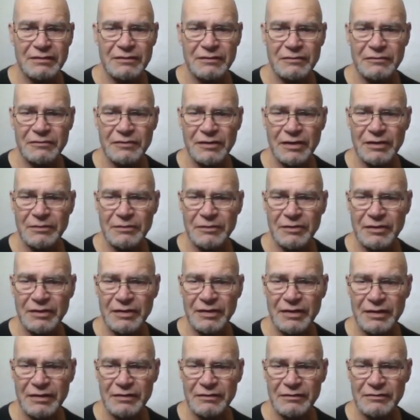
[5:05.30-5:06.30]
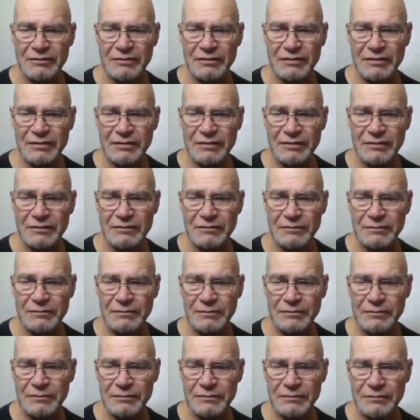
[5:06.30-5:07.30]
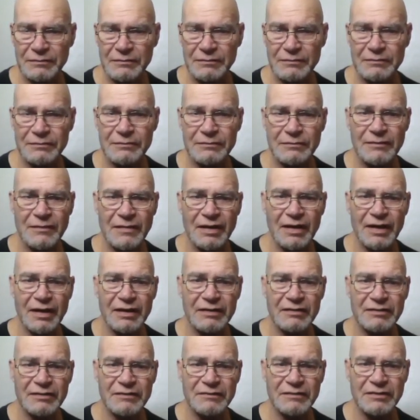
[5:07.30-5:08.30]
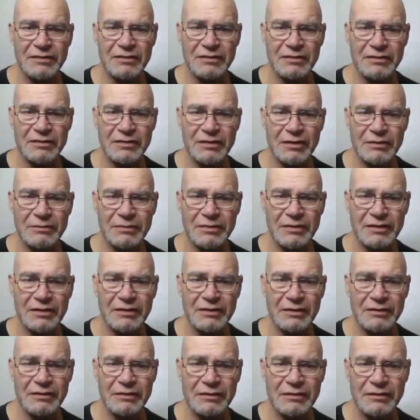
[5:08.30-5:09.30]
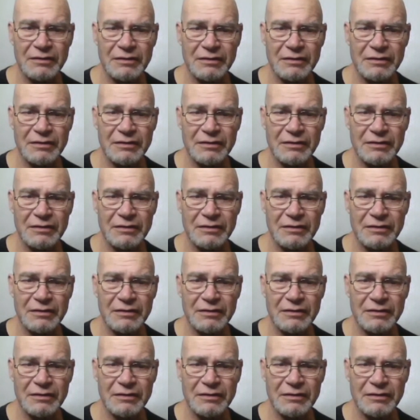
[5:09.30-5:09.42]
grab our handles here. Actually, if you look up here,